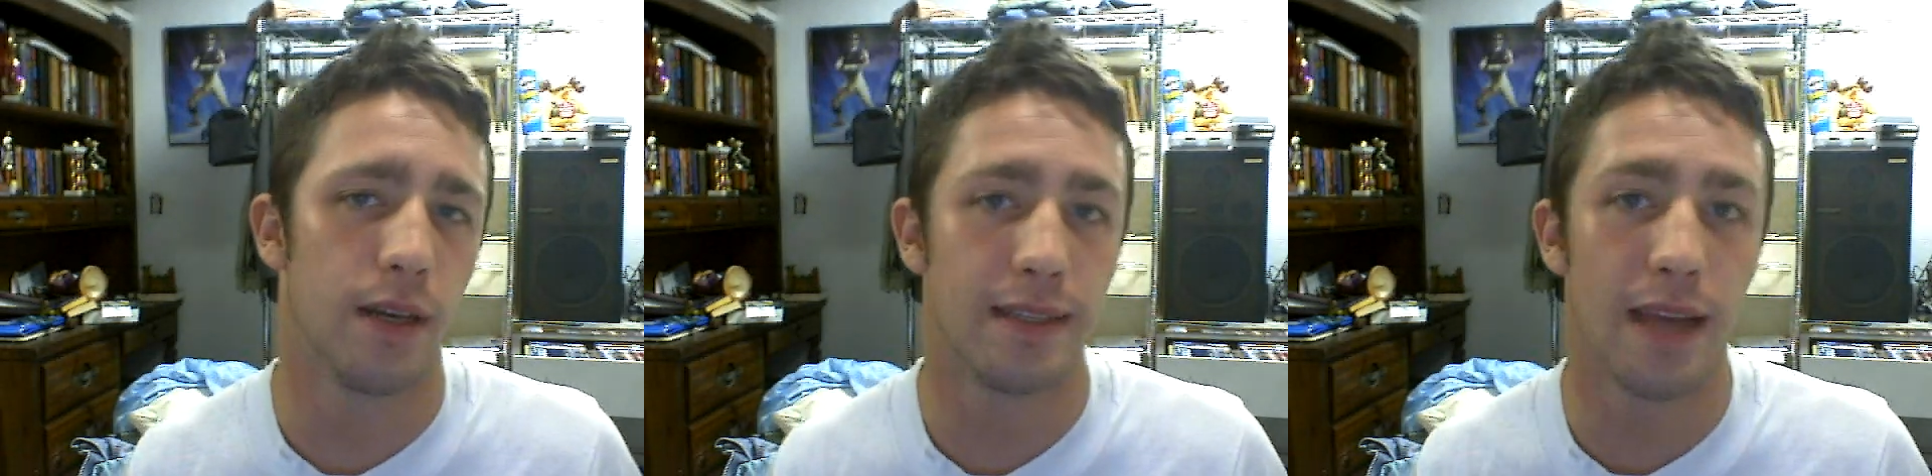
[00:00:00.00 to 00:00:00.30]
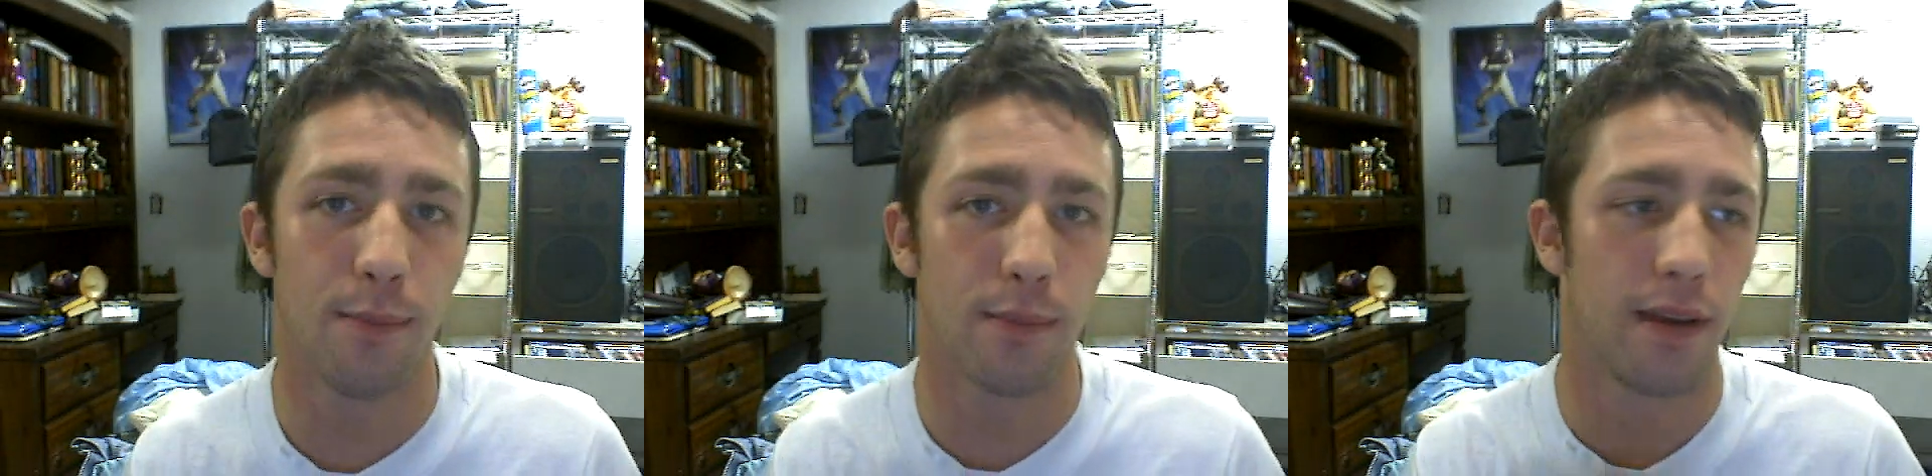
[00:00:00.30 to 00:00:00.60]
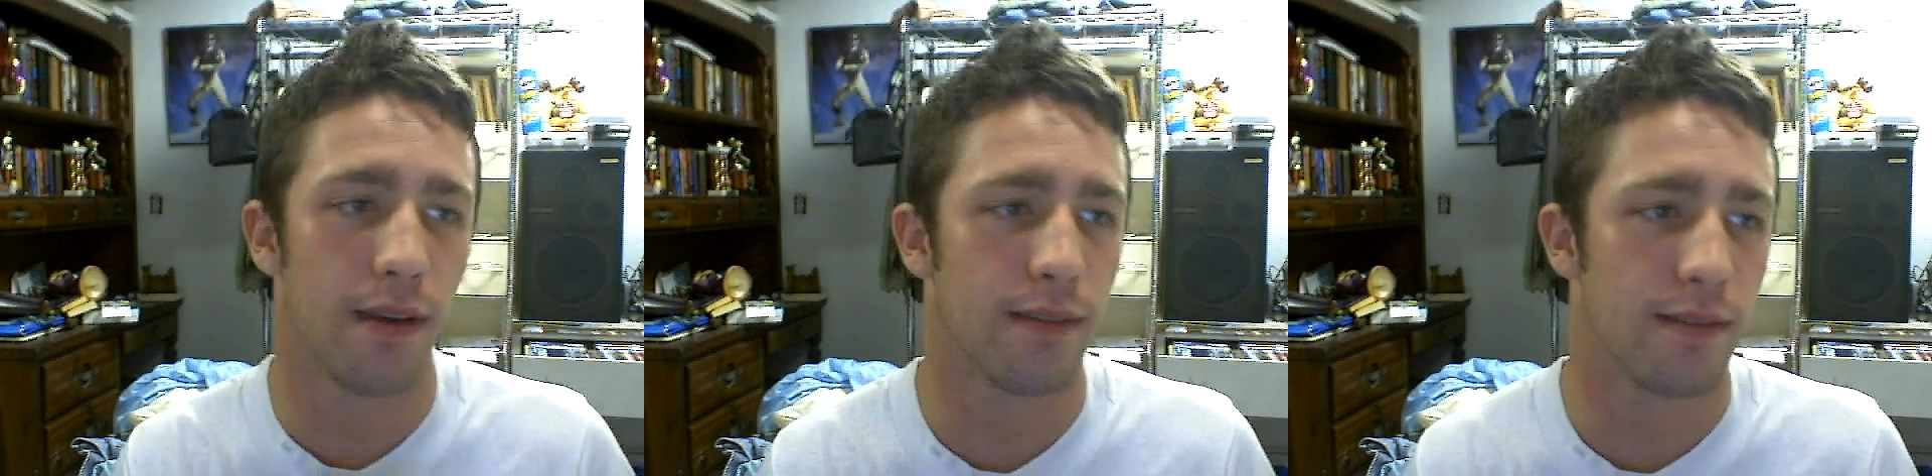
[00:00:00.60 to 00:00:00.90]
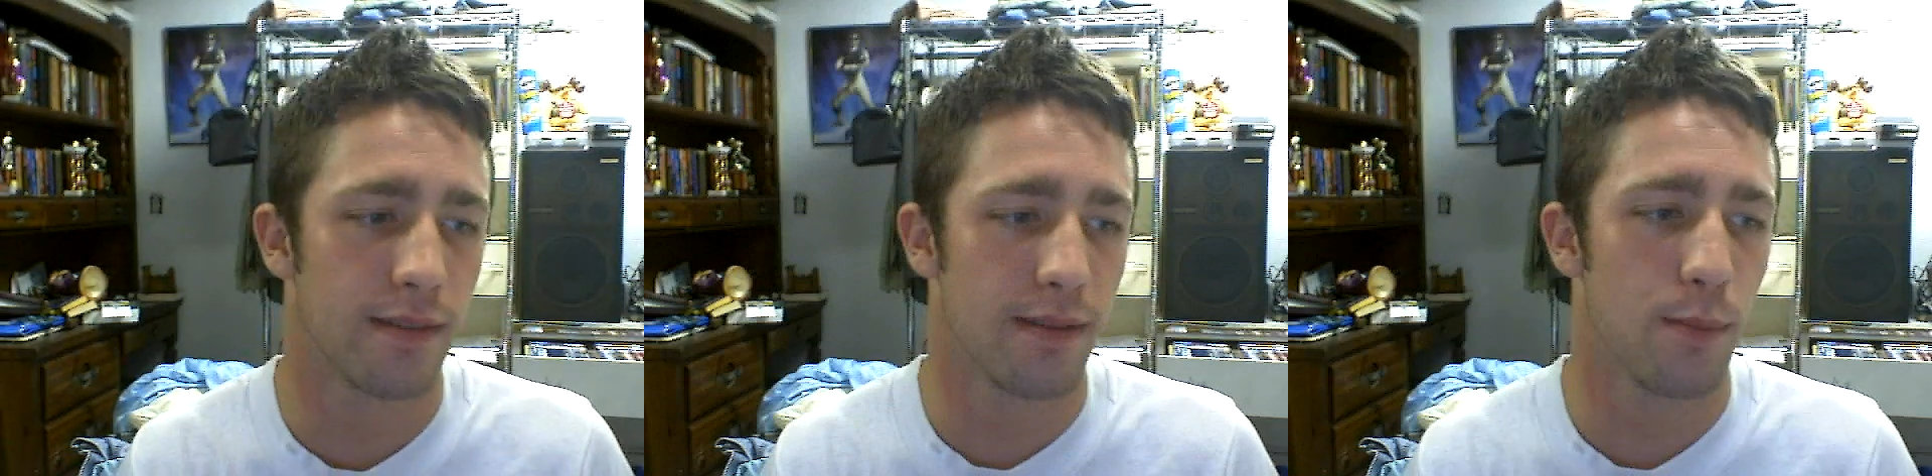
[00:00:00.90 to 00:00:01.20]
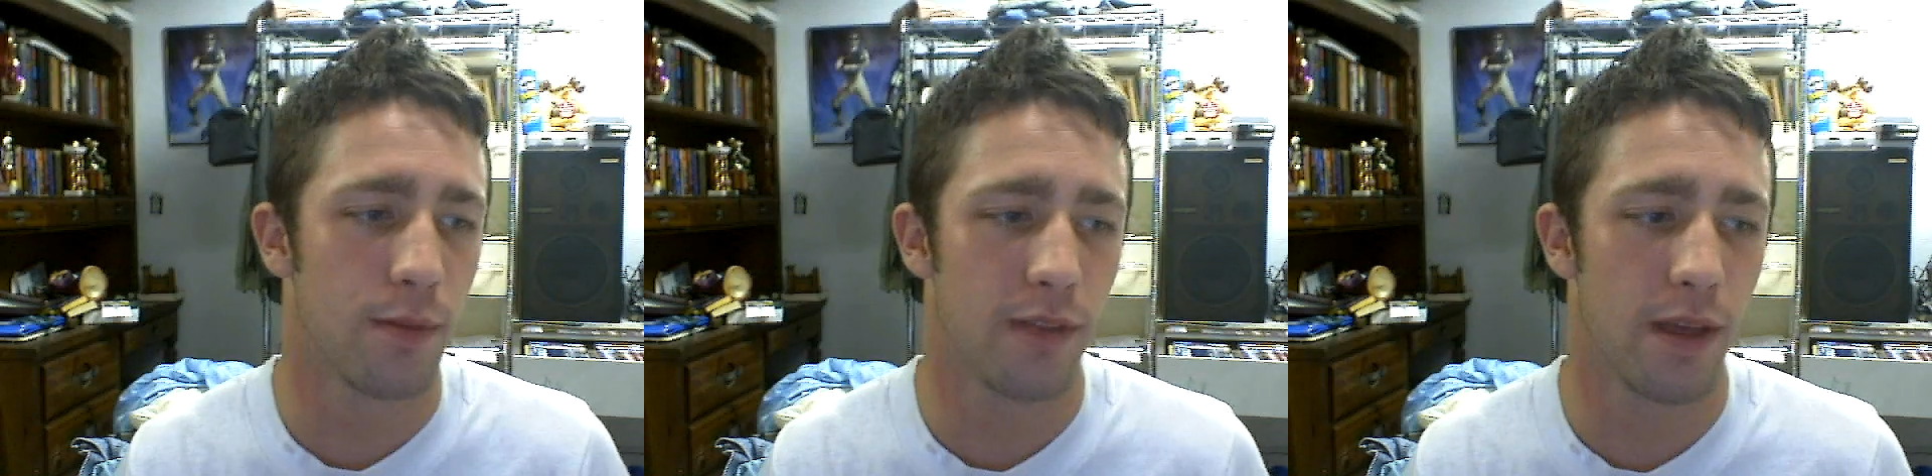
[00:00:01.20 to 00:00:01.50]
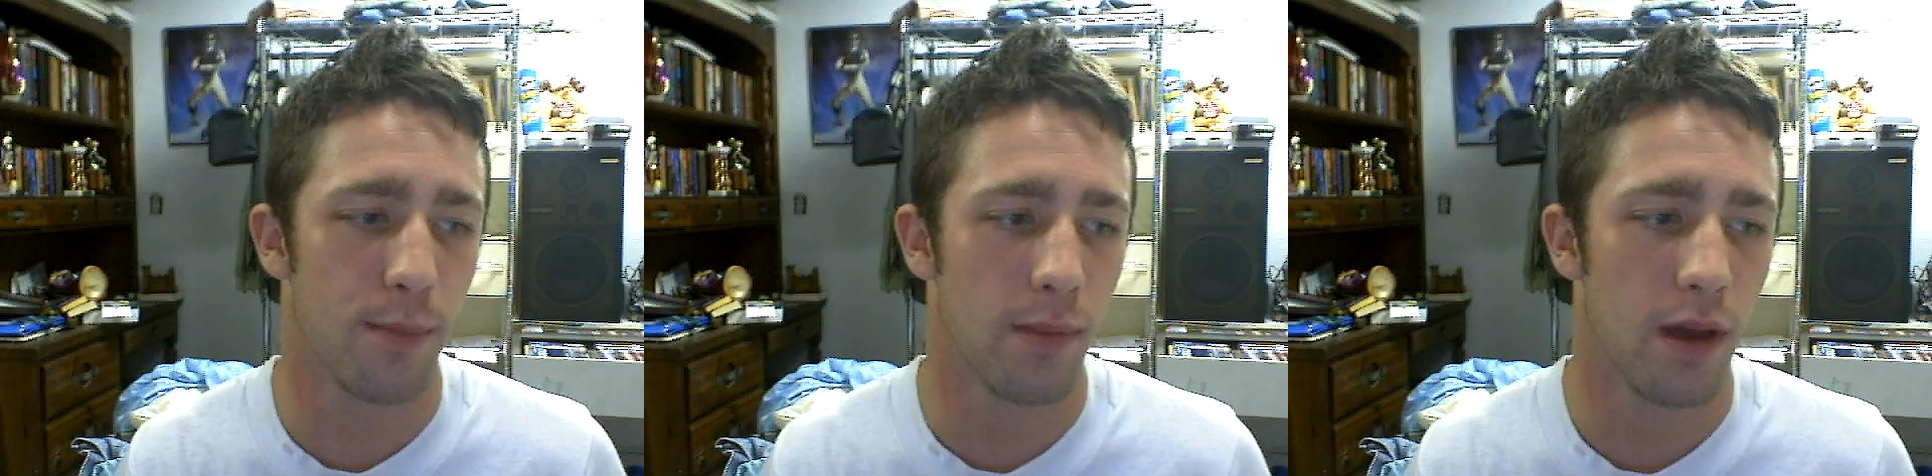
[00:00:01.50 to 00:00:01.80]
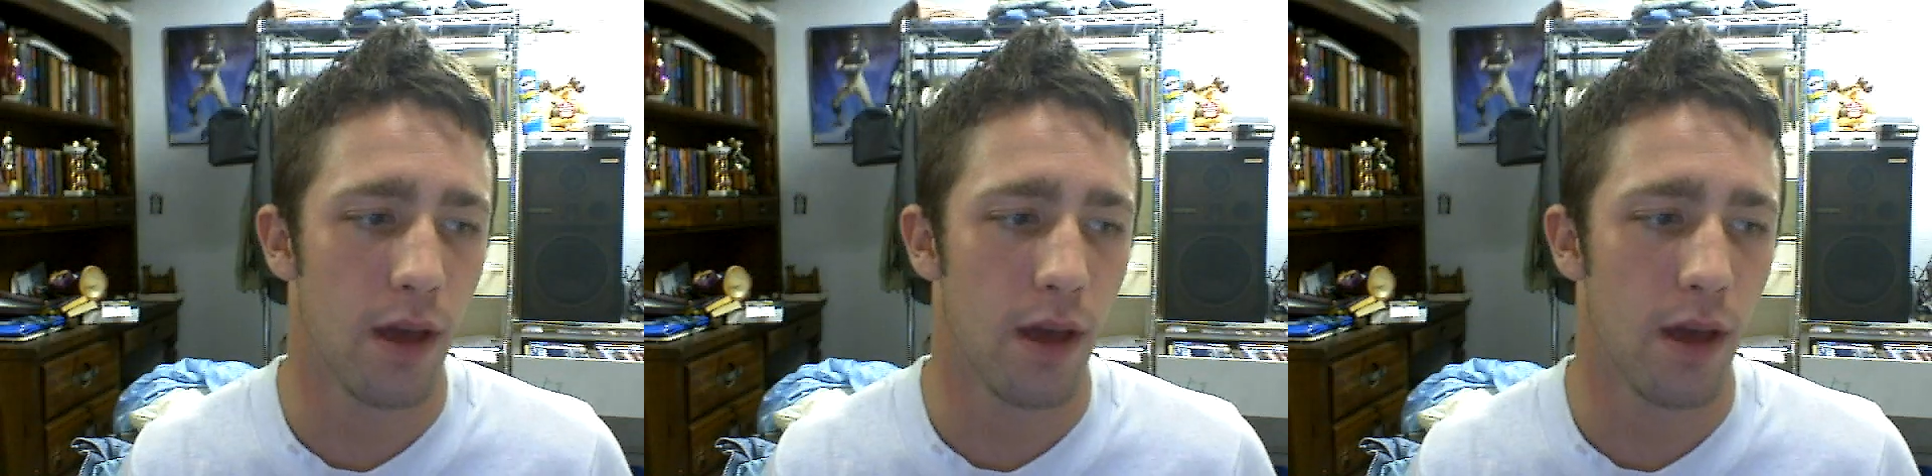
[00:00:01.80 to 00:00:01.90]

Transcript: attempt uh, some of them